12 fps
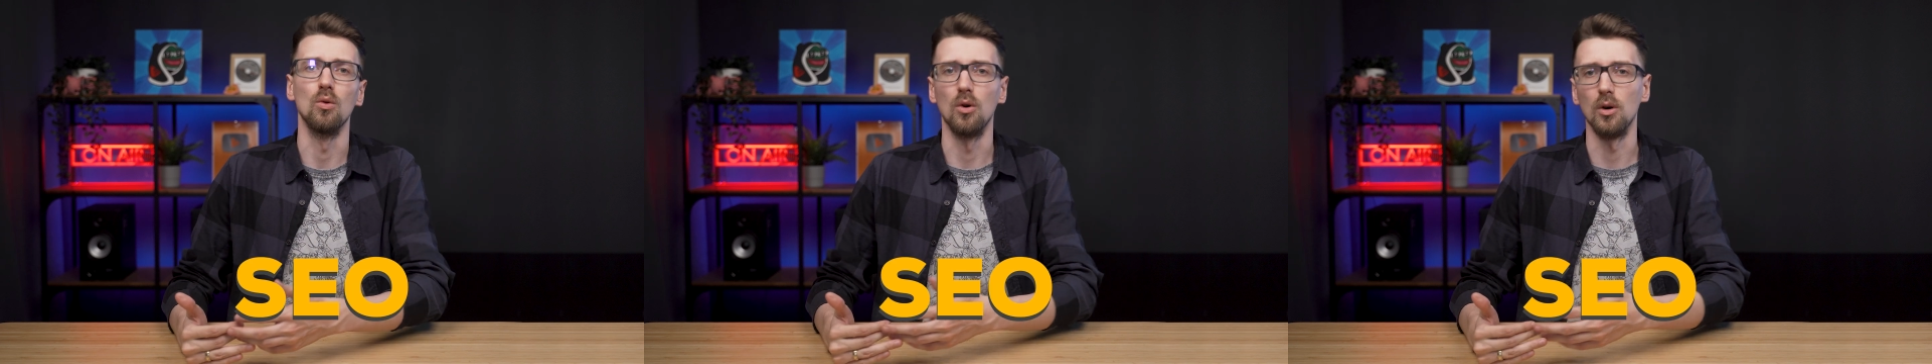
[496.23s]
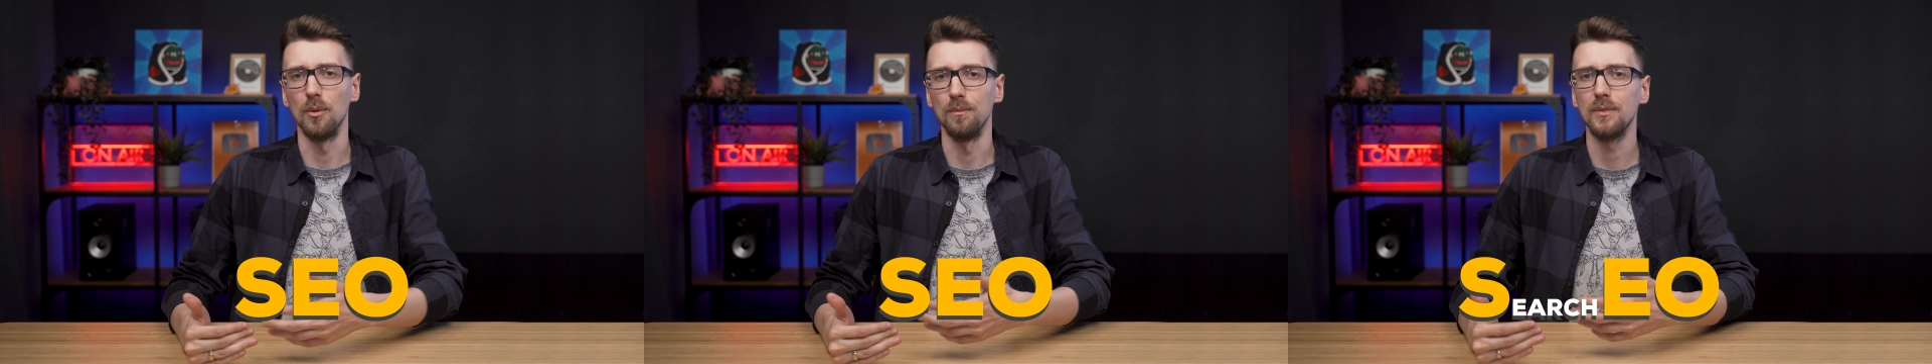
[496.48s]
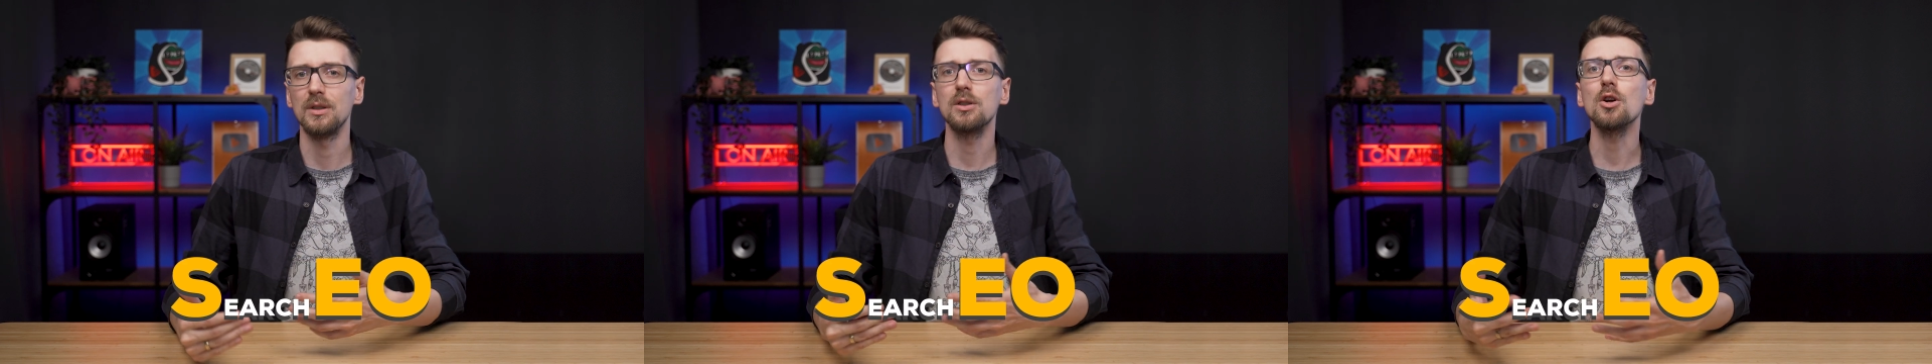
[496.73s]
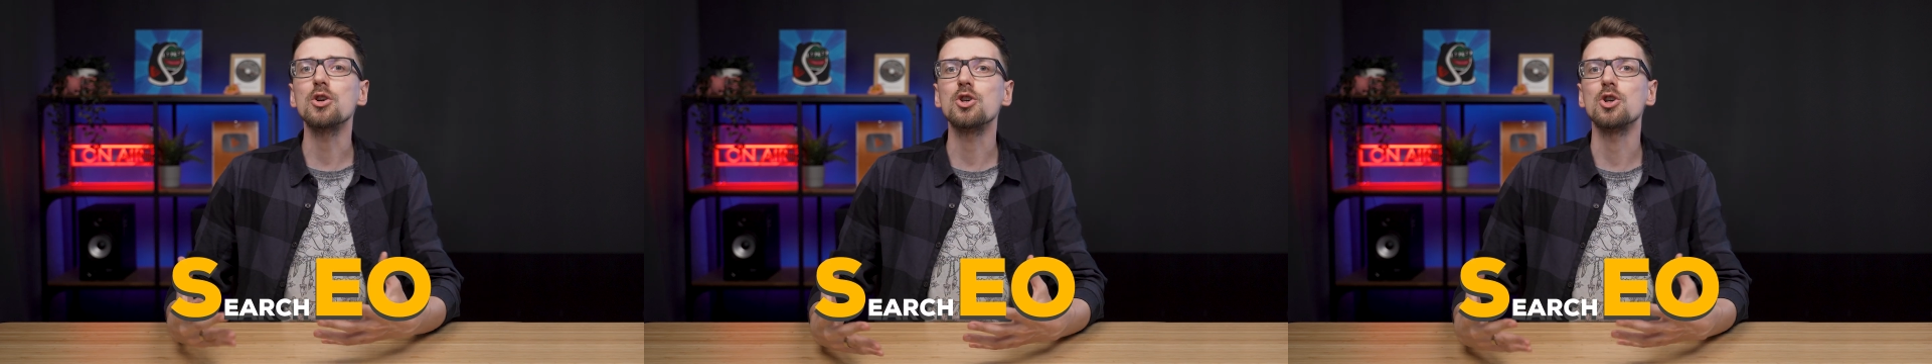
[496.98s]
or
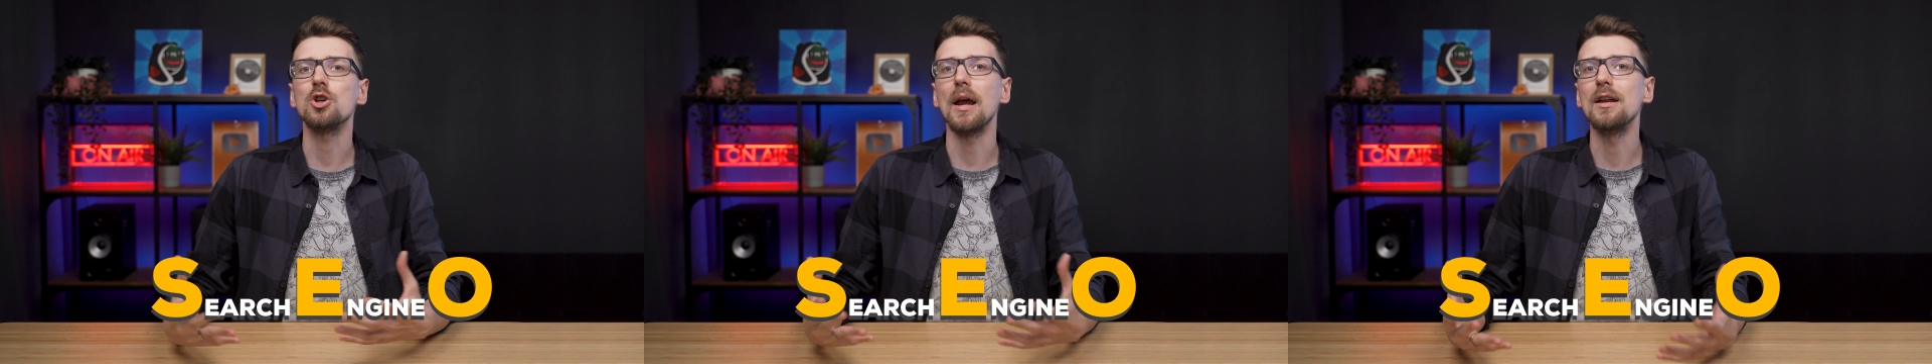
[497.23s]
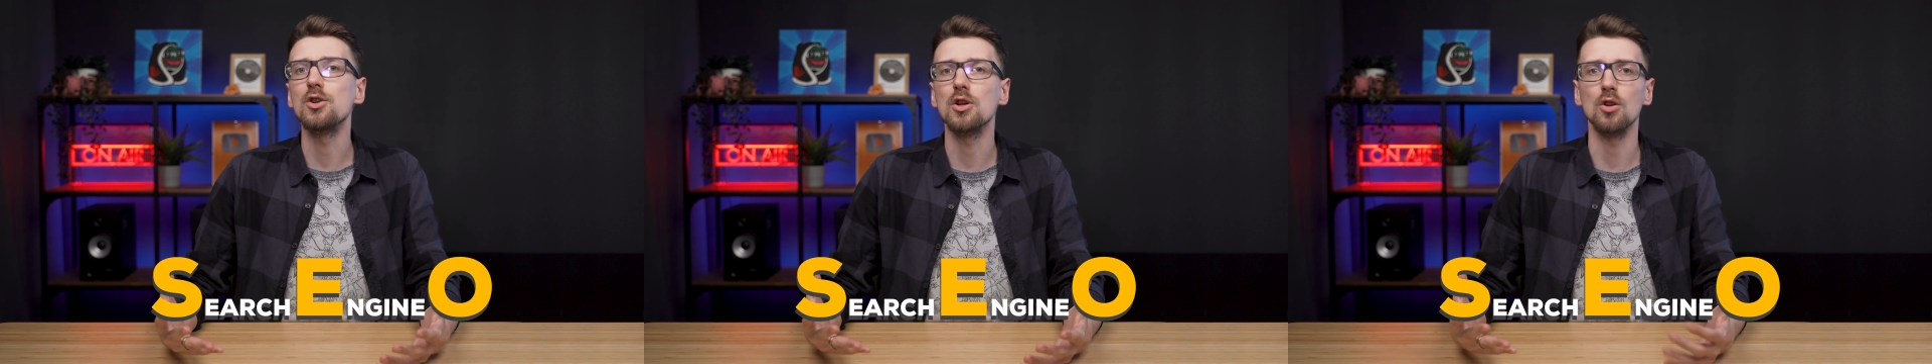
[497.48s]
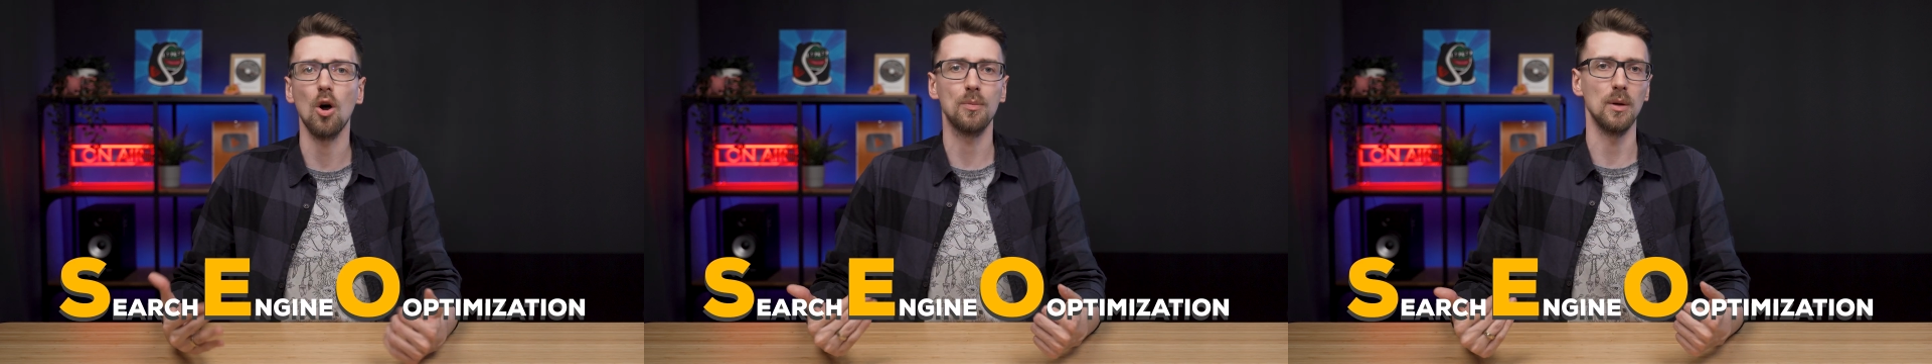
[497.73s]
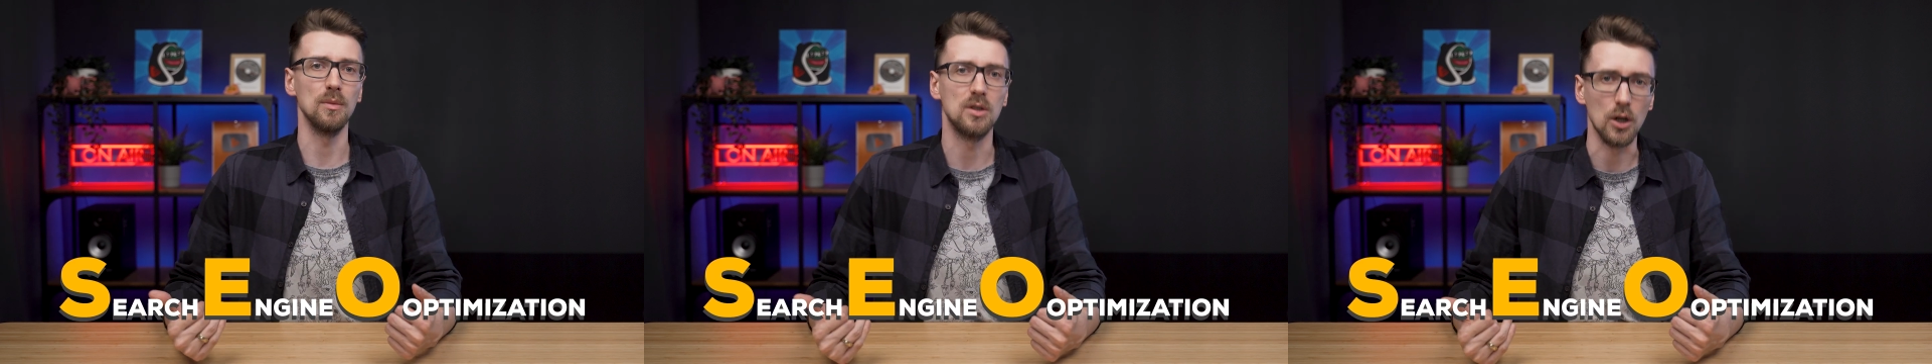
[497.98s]
search engine
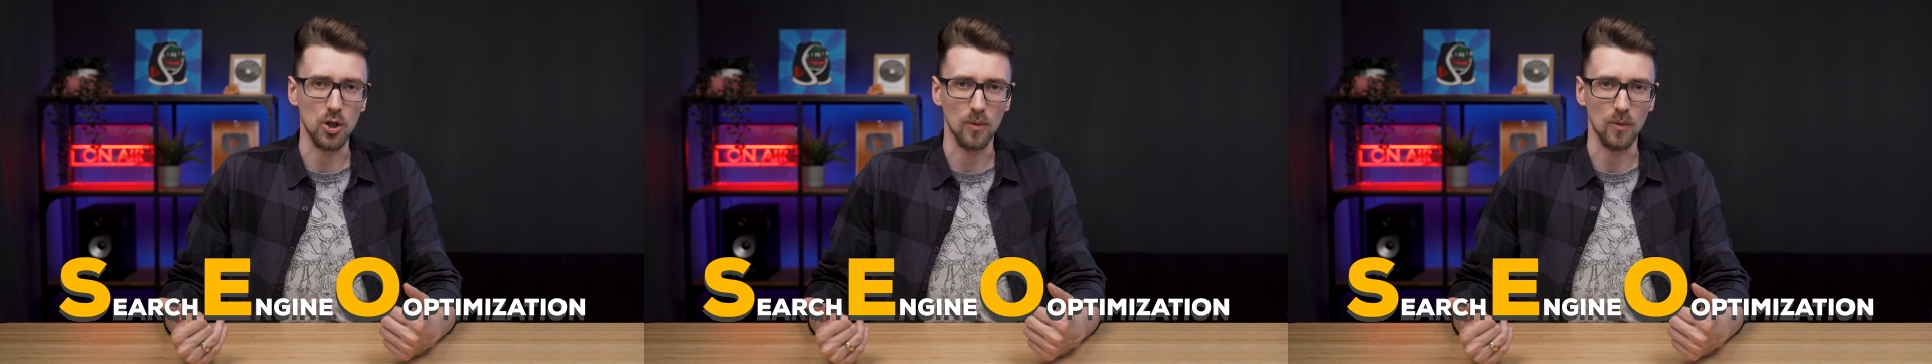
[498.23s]
optimization.